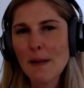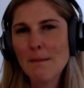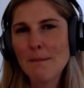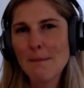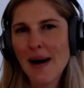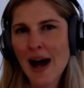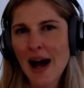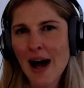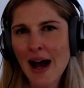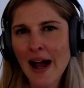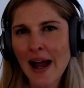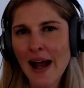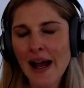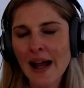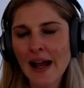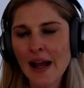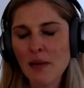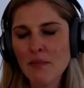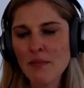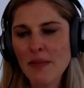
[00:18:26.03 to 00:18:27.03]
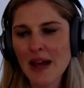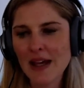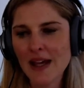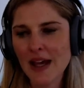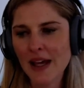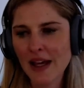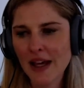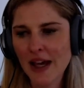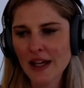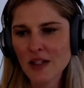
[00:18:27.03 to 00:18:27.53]
by
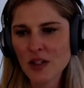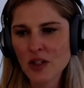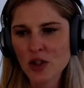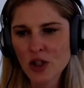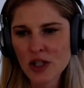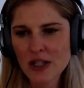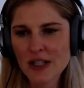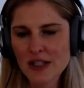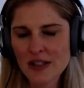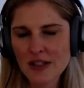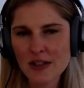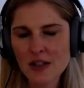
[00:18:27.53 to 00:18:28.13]
making it just,